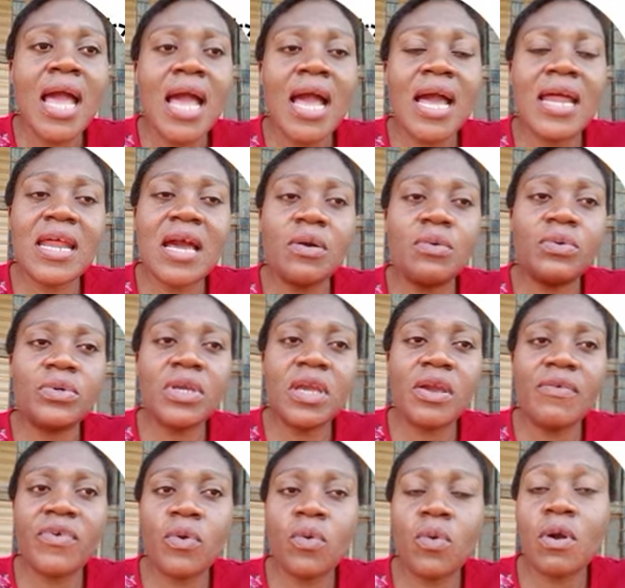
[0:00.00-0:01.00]
and that will
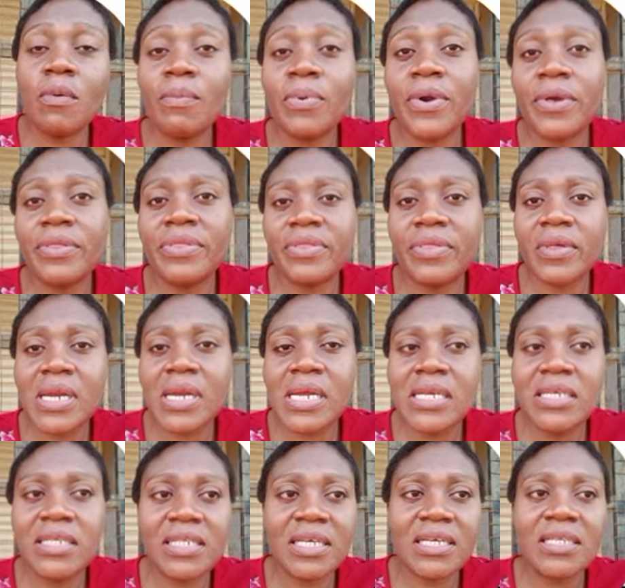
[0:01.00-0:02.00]
give you
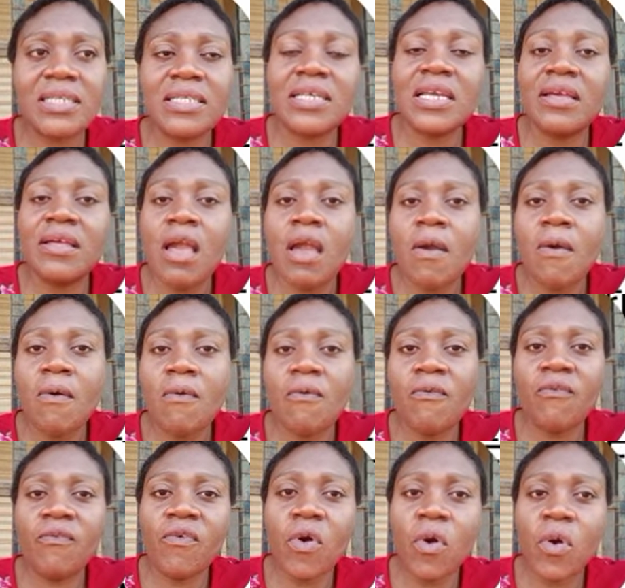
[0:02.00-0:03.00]

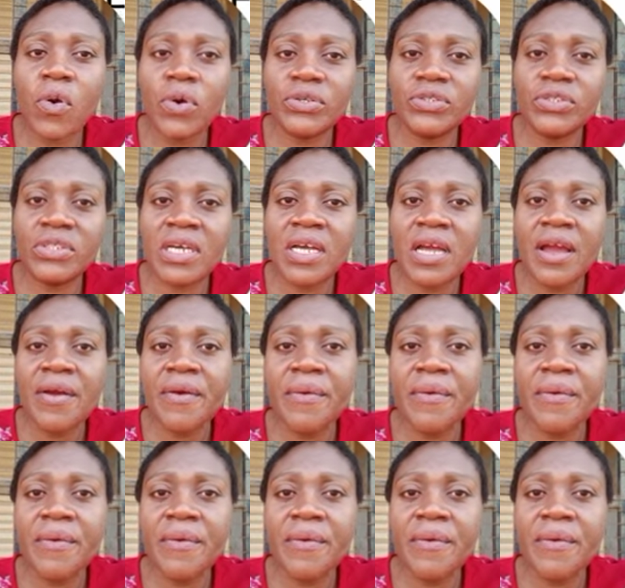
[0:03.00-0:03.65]
1.316,400.